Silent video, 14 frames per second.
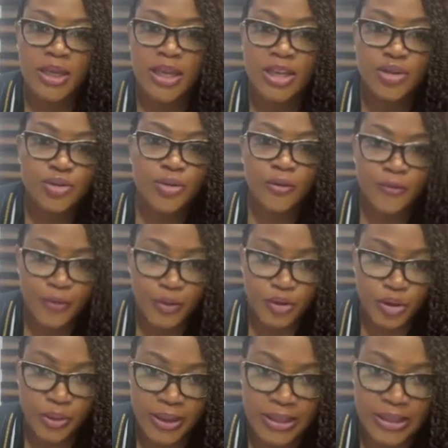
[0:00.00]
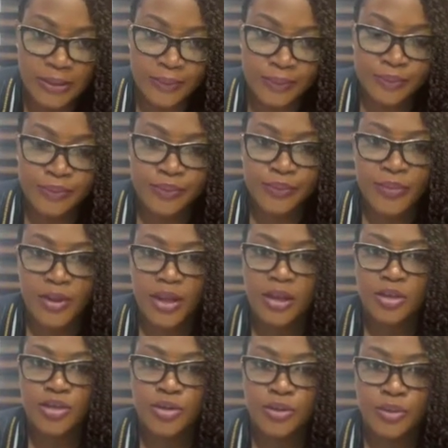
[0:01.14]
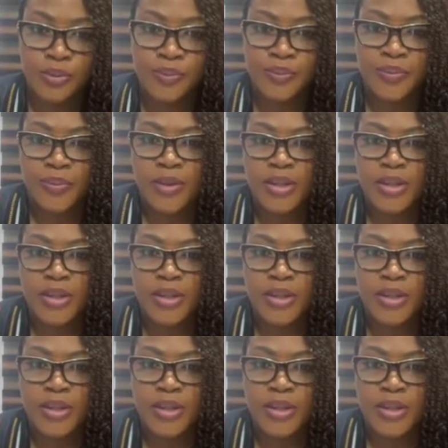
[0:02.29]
into your field already, you know.